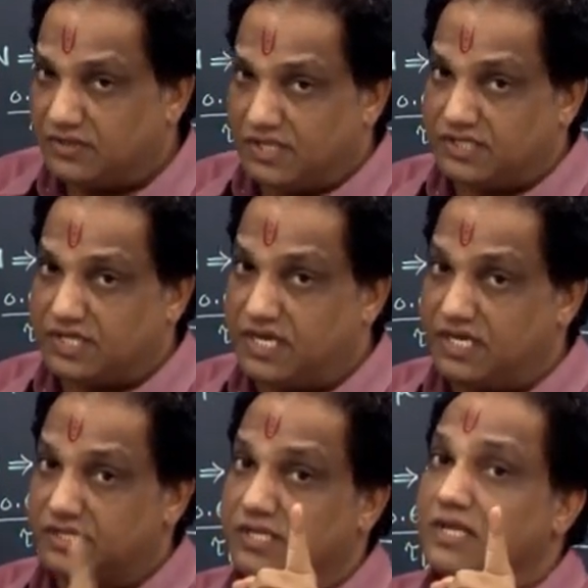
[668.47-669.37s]
This
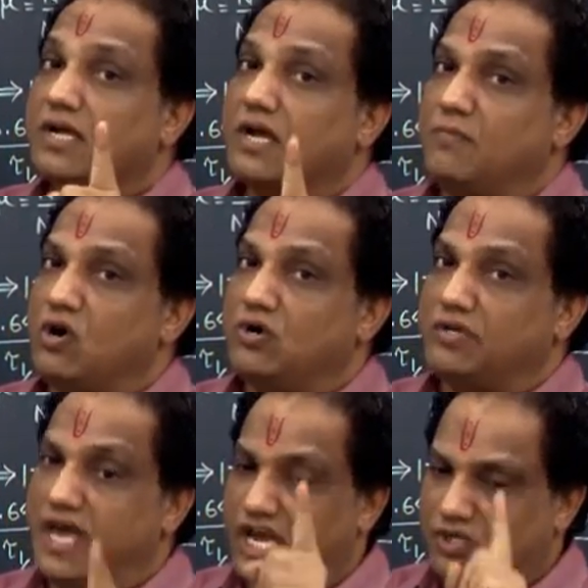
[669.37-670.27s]
is, come
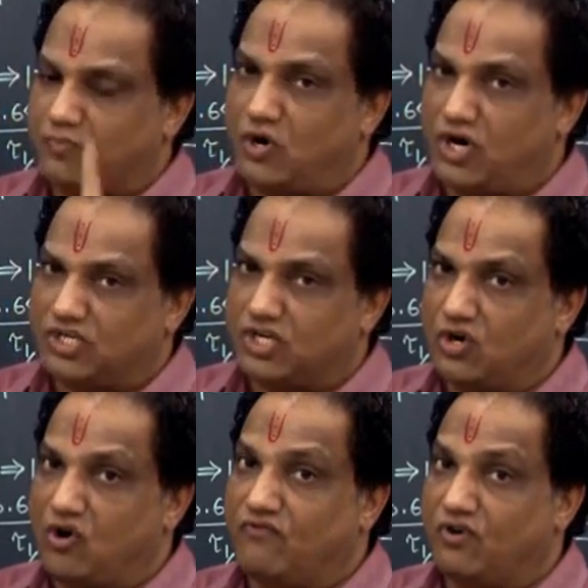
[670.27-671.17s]
on, exponential
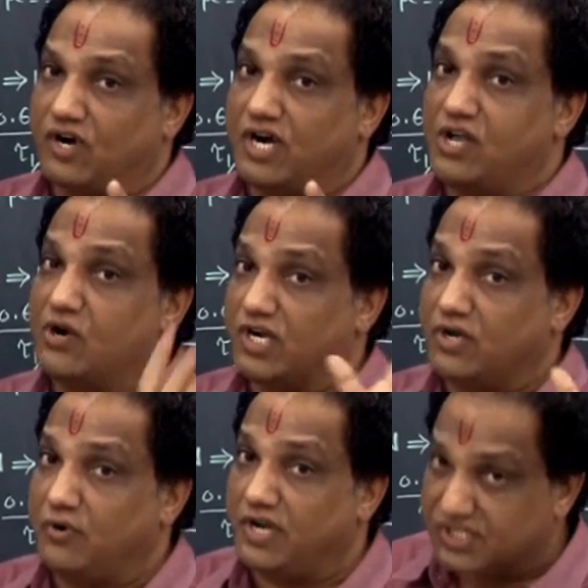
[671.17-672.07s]
law for radioactive